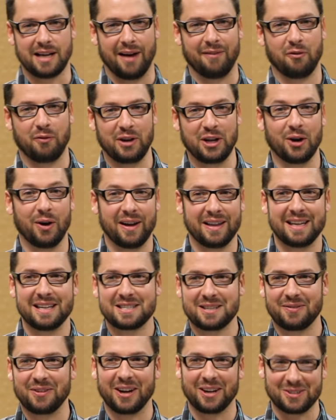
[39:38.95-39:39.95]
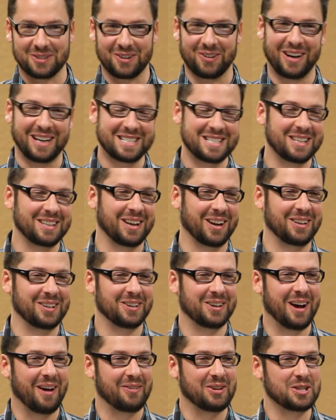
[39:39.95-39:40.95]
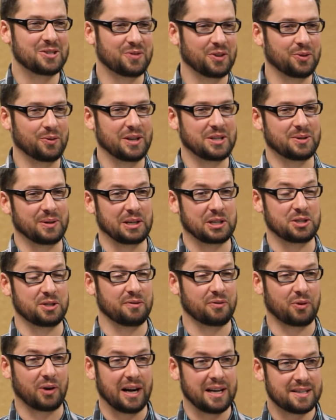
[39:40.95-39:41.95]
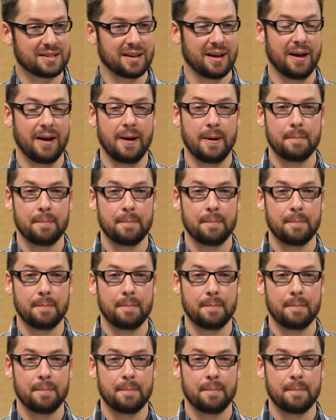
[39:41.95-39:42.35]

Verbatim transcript: I have a video on this, if you guys want to watch it, on the evidence for the resurrection of Christ.